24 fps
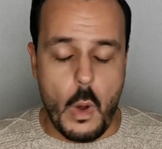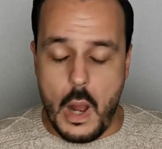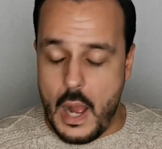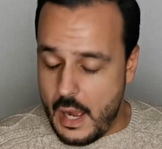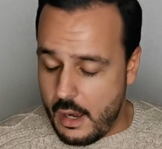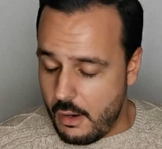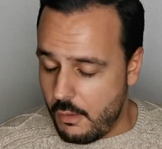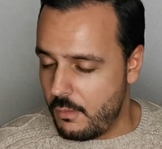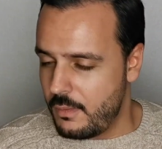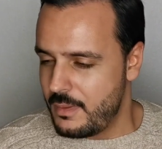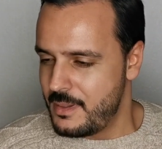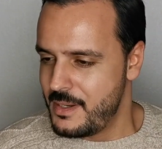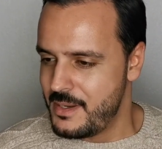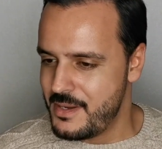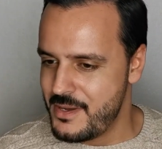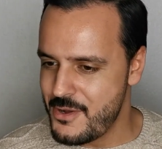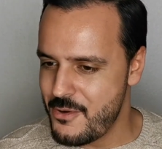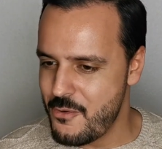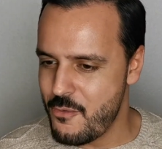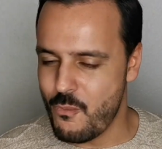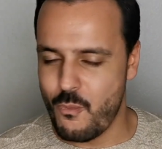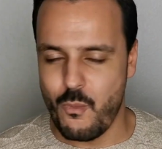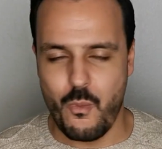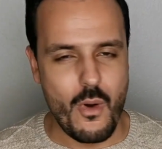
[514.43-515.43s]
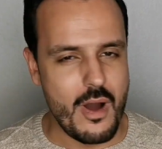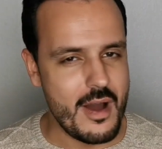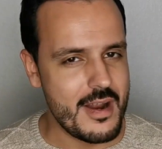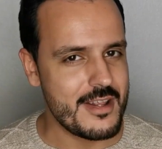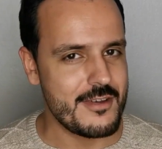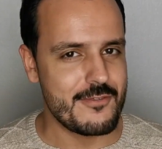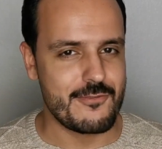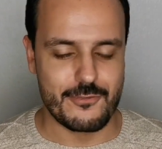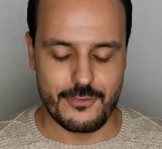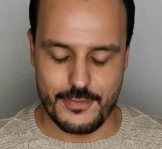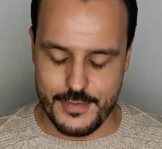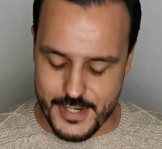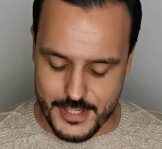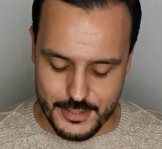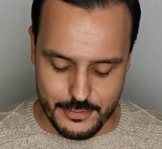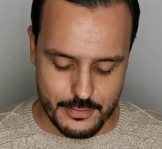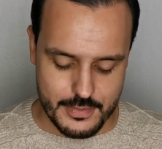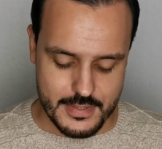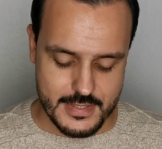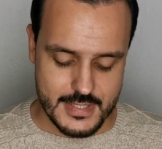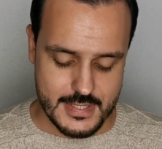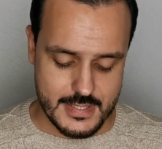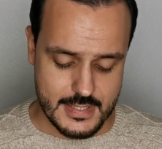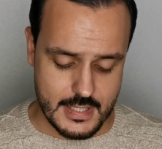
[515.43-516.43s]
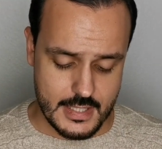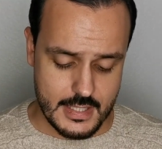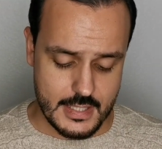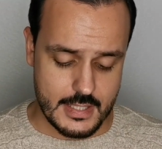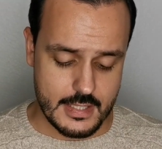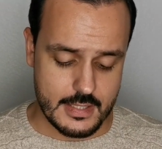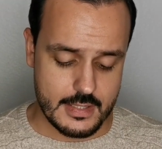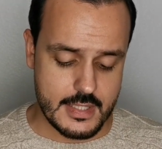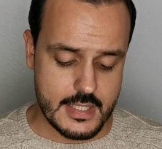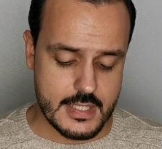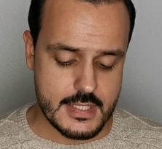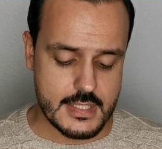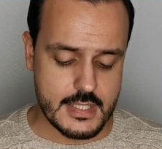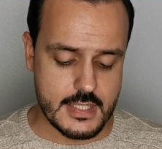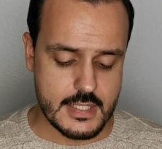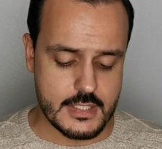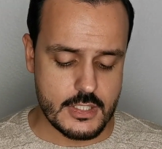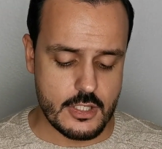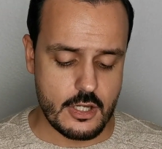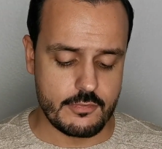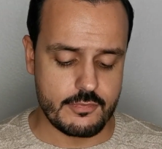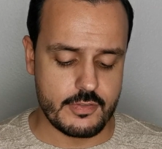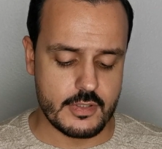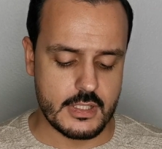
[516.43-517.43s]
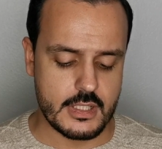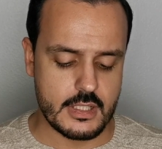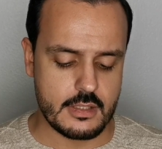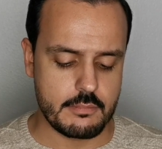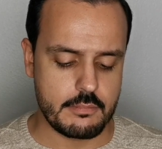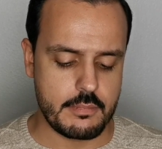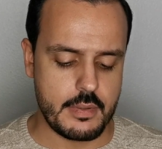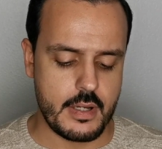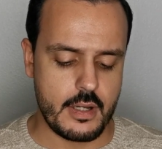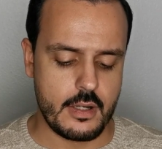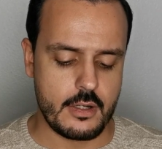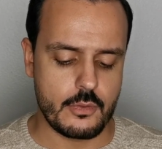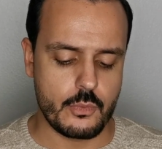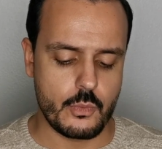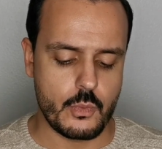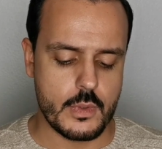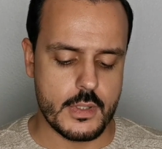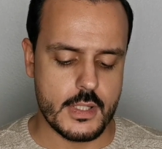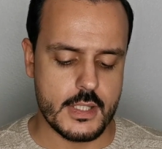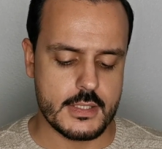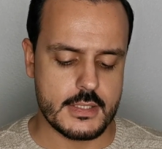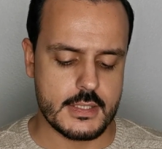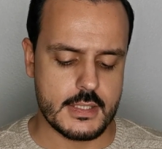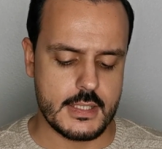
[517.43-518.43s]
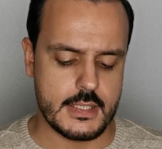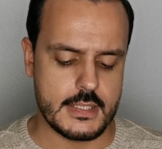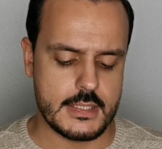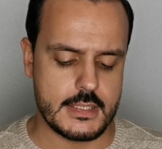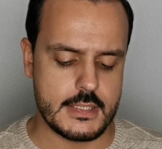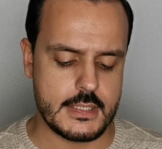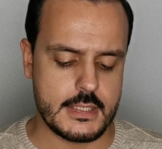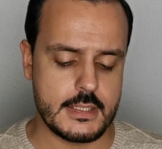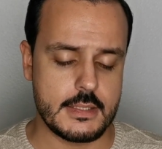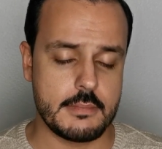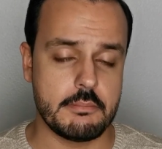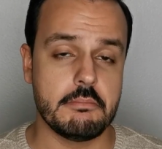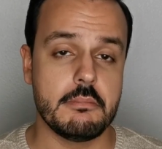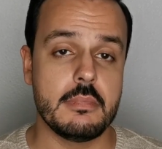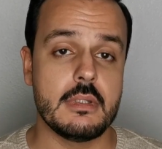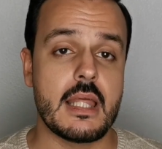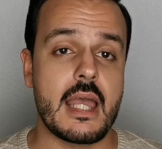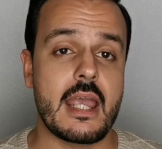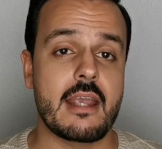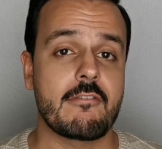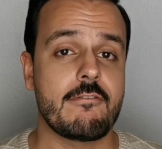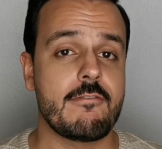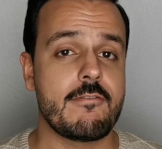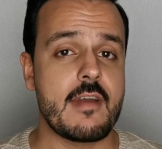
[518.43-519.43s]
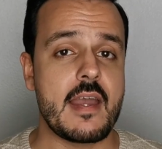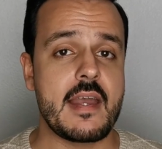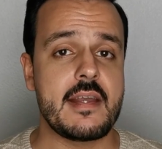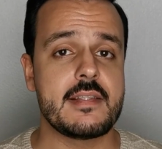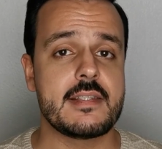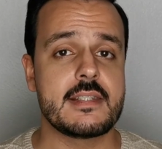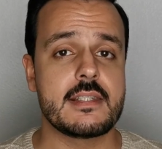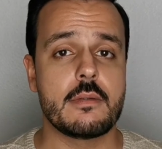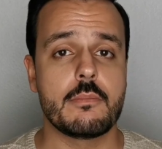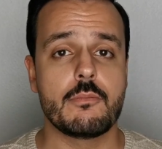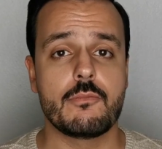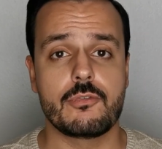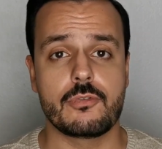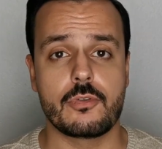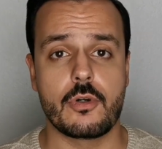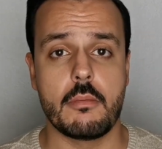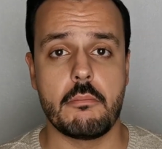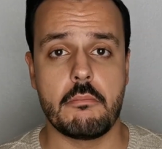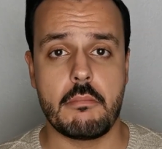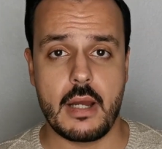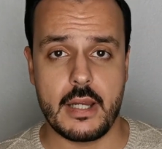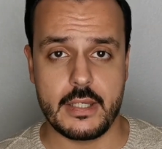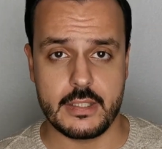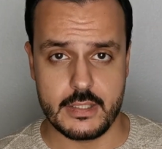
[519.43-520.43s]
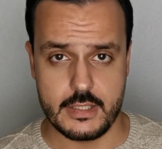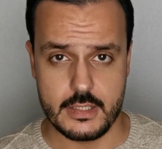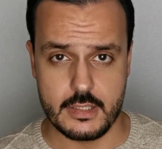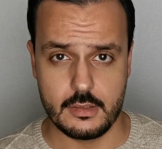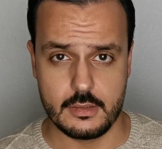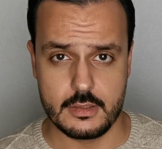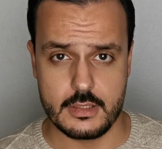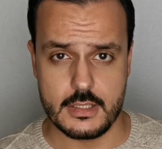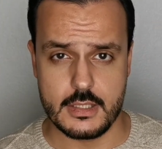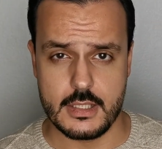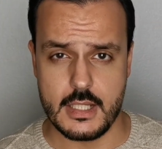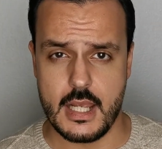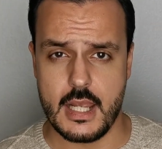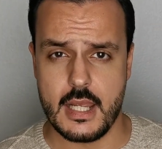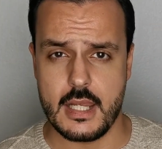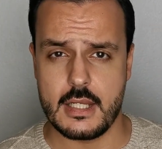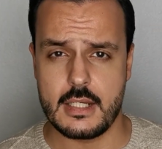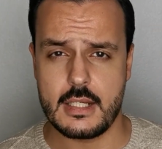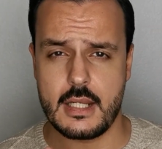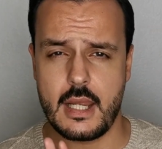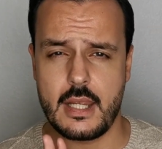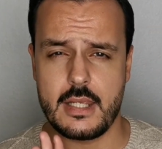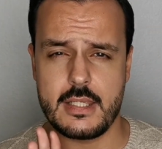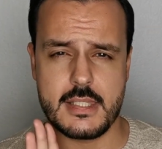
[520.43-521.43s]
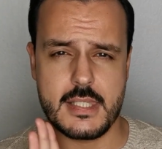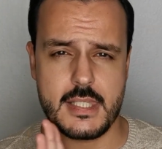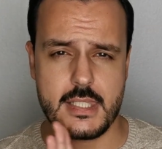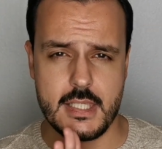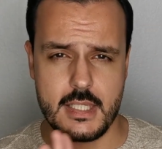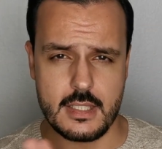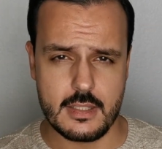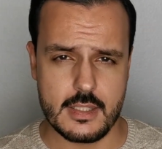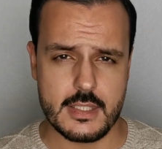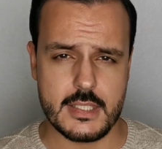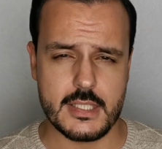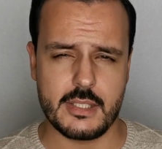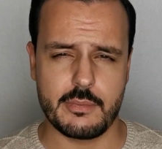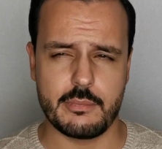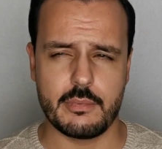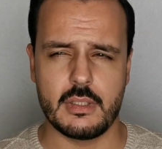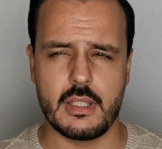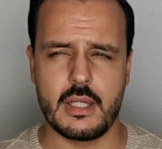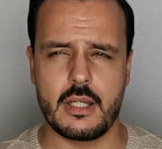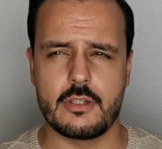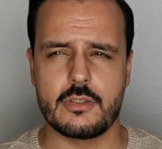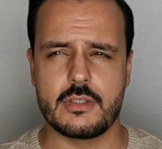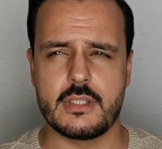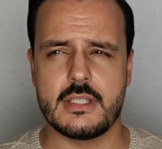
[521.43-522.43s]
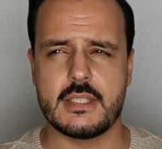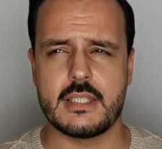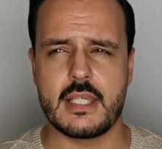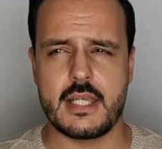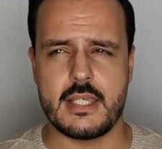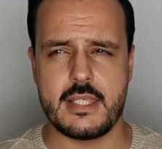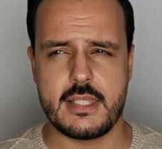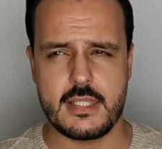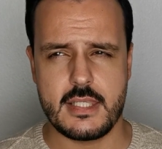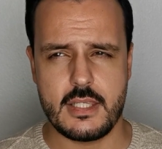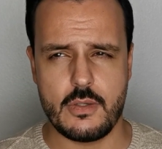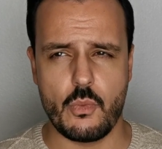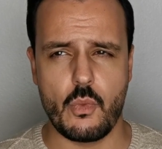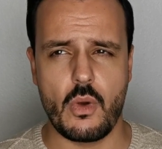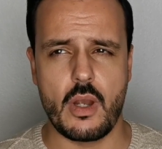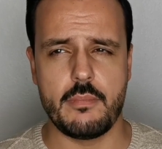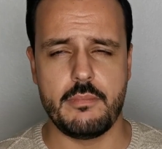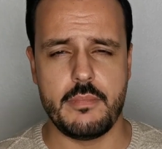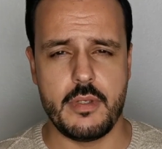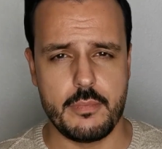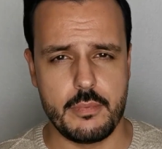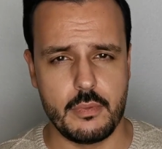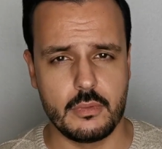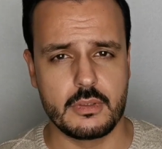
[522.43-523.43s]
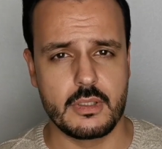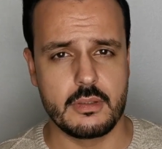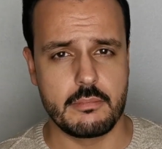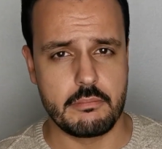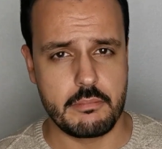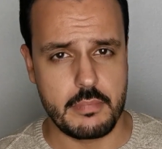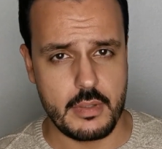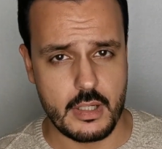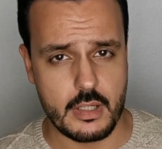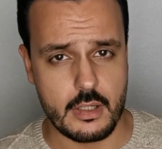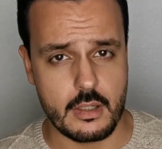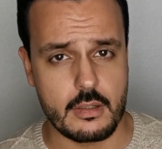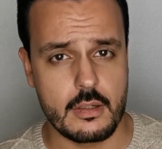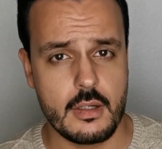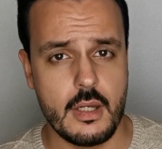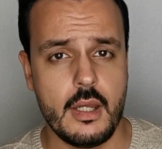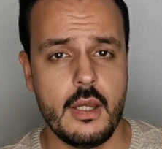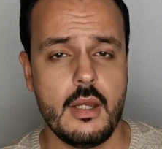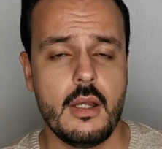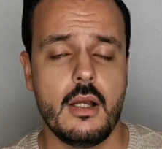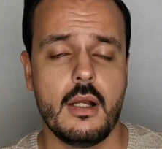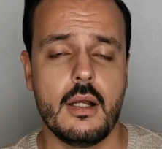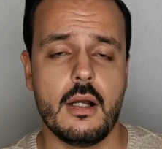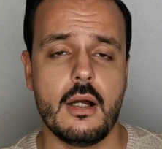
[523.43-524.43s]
wow, what a fragrance. This is often compared with Black Phantom from By Kilian, and I see the similarities. I see why people compare